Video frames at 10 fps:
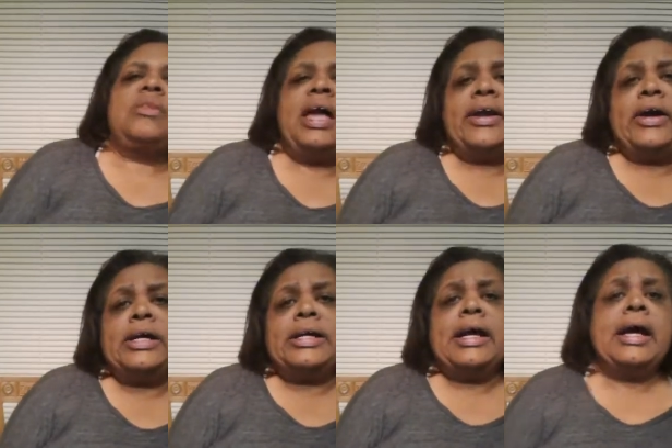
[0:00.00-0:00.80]
I call
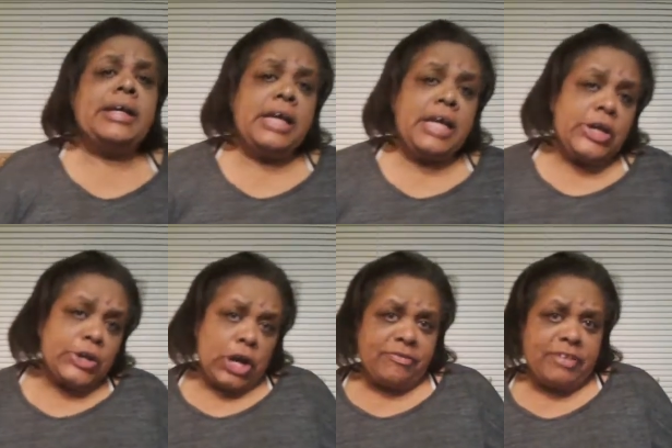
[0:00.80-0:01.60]
it co
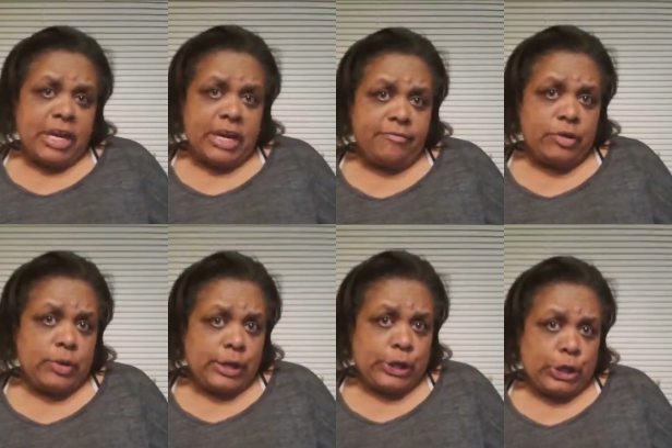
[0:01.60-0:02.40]
Coffee
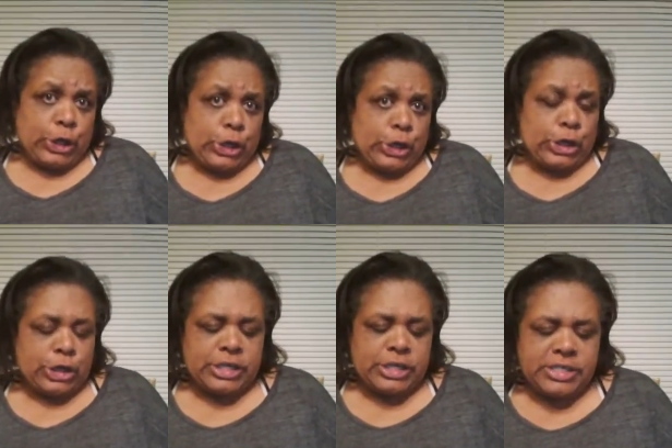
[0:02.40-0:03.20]
Convo and
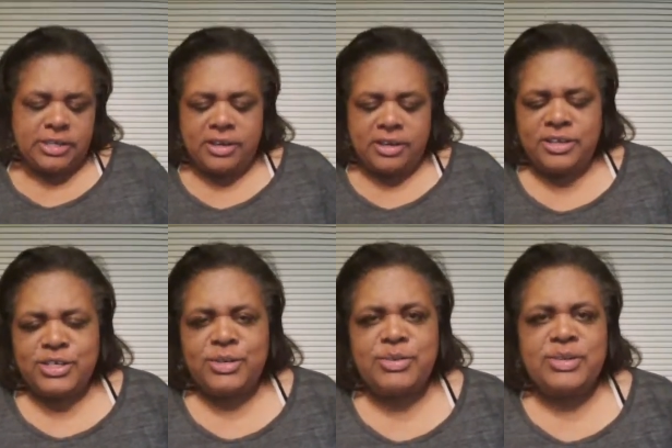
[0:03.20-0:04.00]
Cards.
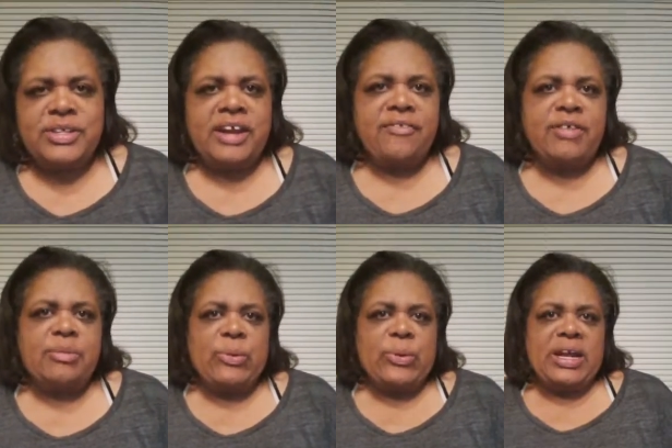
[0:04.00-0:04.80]
So we do that every
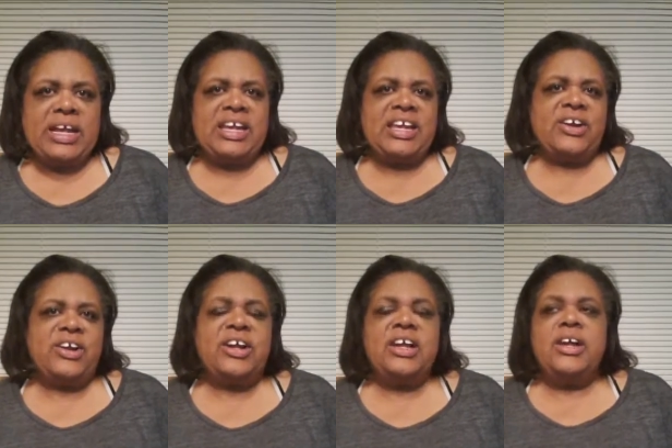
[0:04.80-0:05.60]
morning
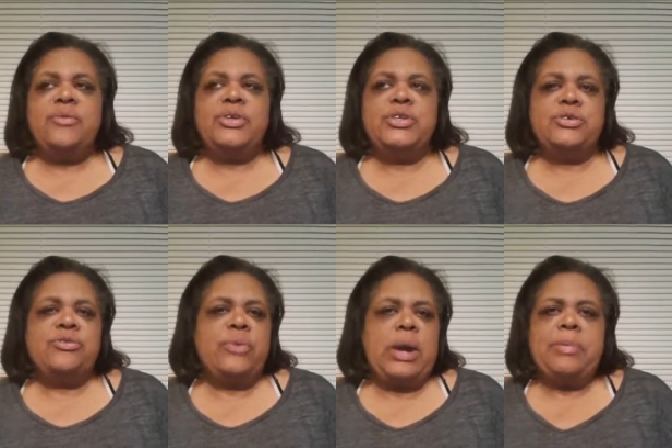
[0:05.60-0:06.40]
here. We
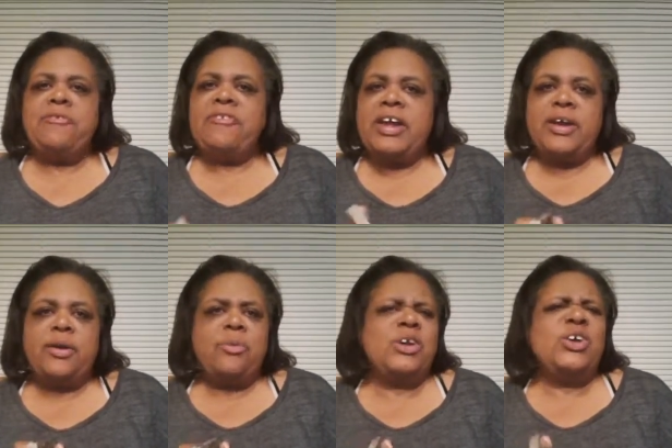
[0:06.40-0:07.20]
do rapid
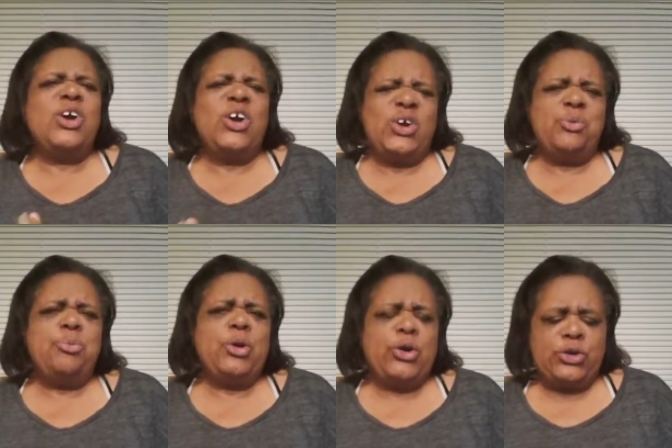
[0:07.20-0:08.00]
fire, one card
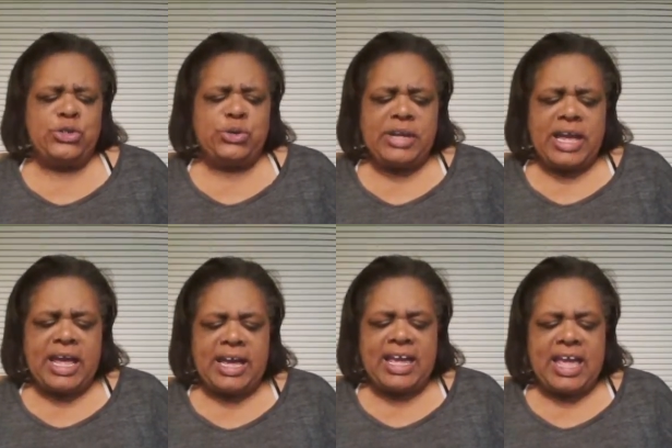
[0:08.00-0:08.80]
per
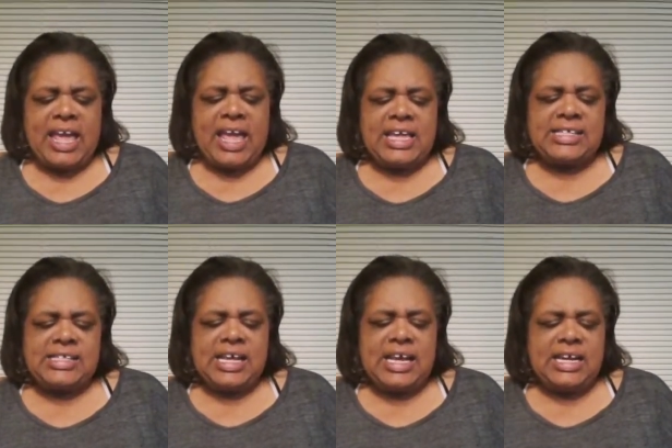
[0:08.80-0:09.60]
zodiac
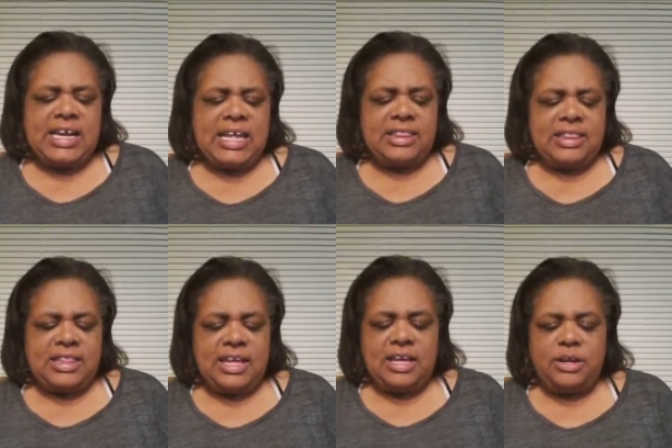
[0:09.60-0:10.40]
sign, and
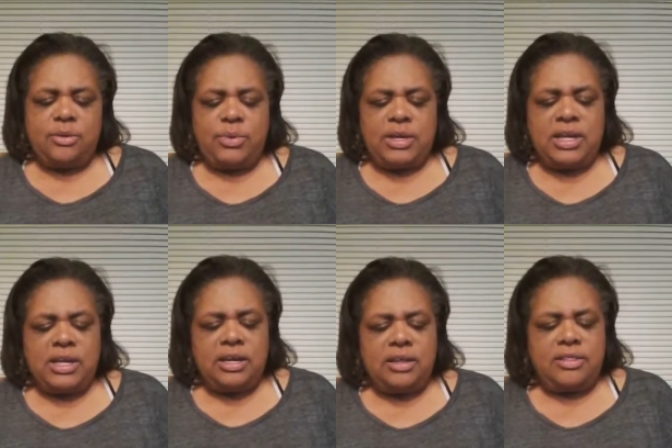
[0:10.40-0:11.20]
then
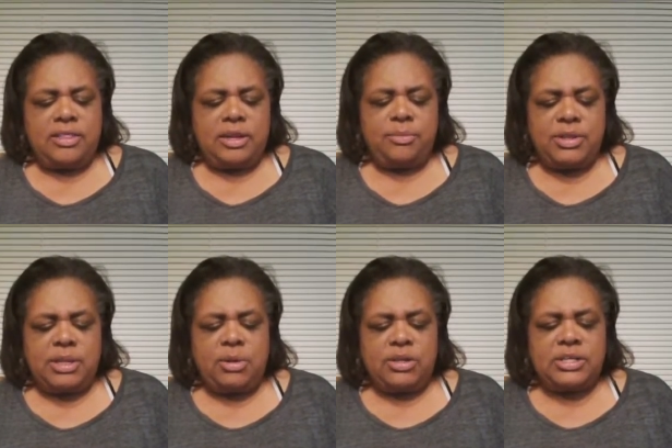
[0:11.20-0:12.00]
we then put
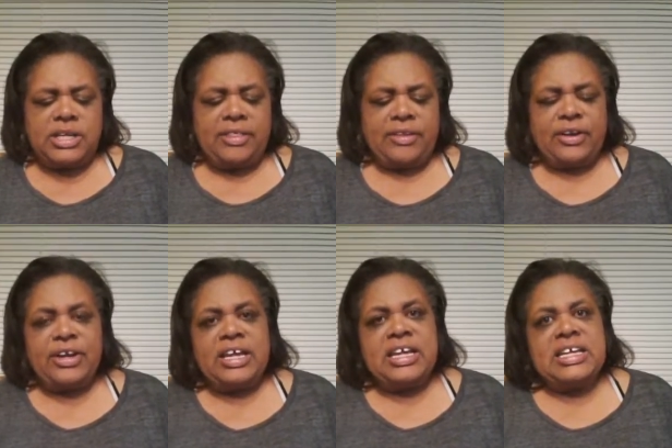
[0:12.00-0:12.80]
them all
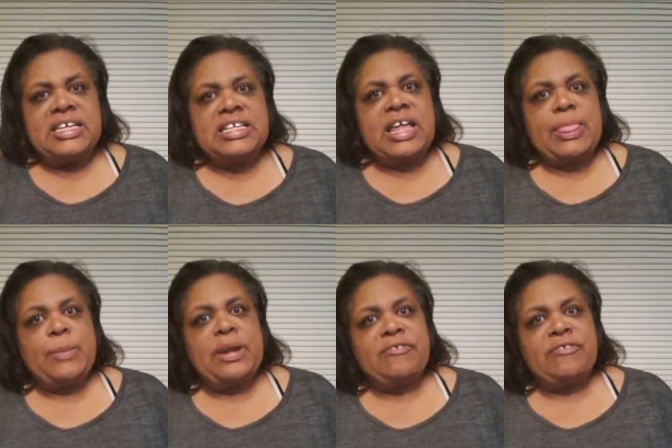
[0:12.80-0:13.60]
together to get the
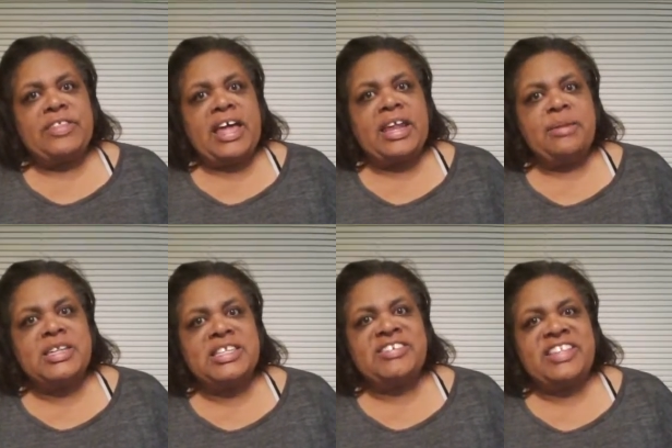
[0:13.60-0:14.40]
reading for the
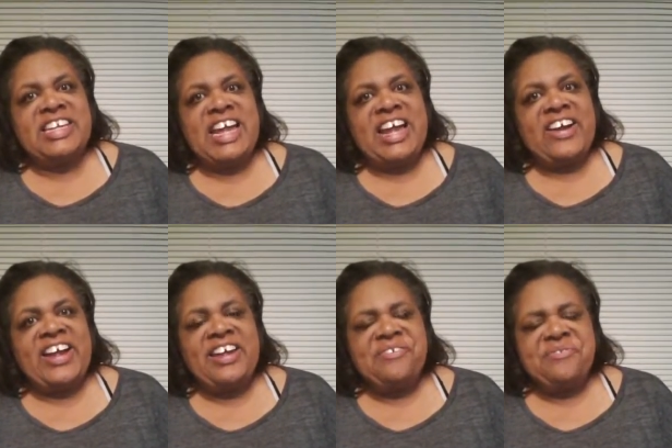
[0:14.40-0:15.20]
elements for the day,
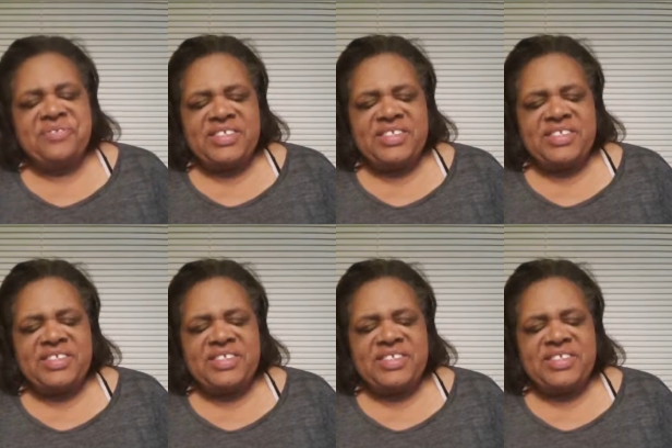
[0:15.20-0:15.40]
okay?